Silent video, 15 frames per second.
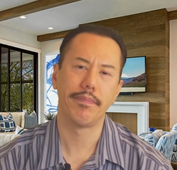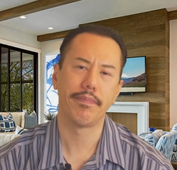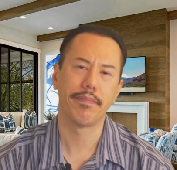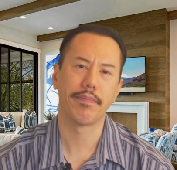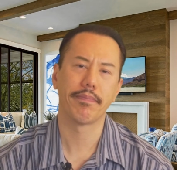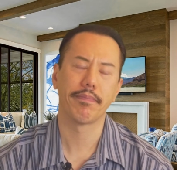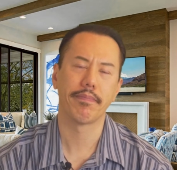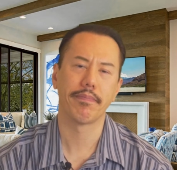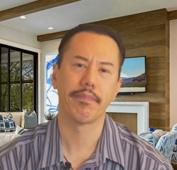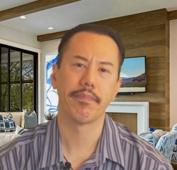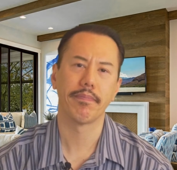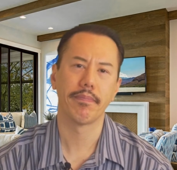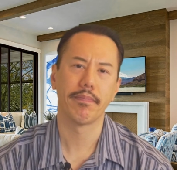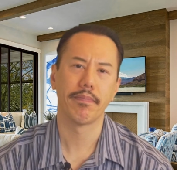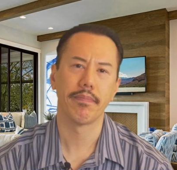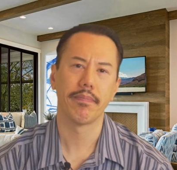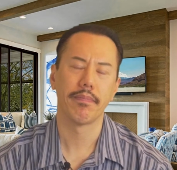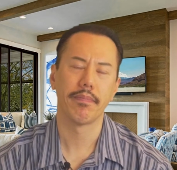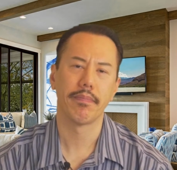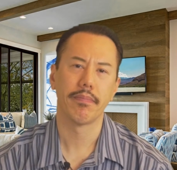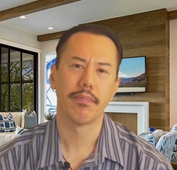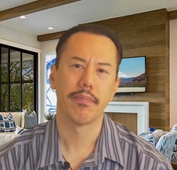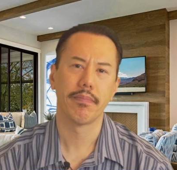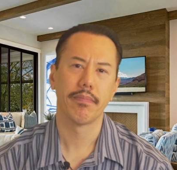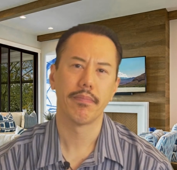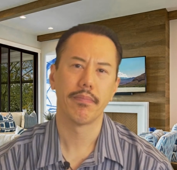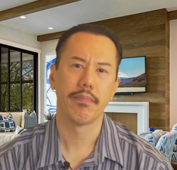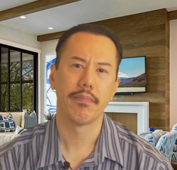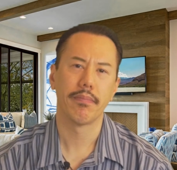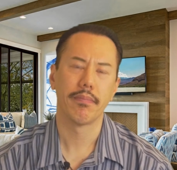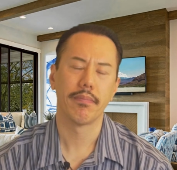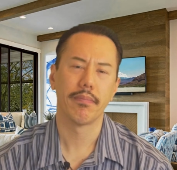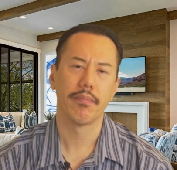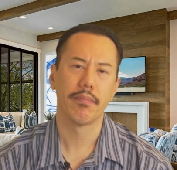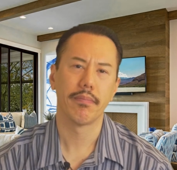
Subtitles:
Nothing is said.